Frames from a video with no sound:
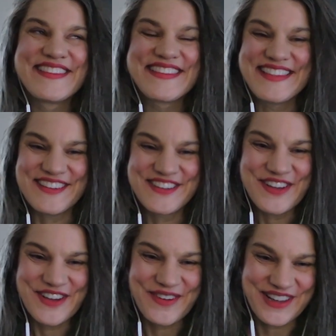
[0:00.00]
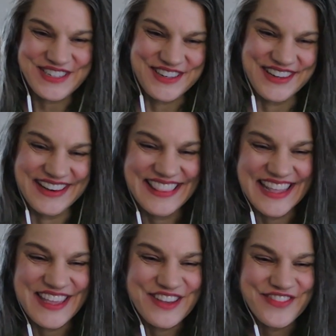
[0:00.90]
Such a good question.
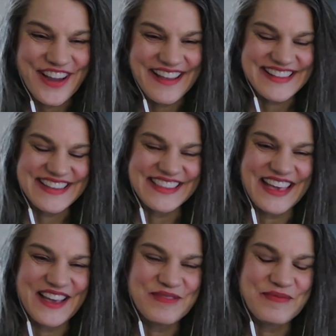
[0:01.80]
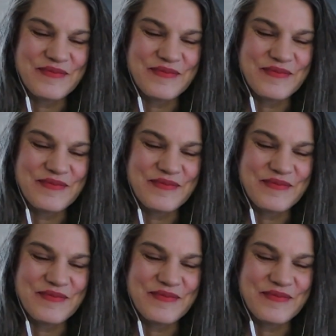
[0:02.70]
Thank you for asking that.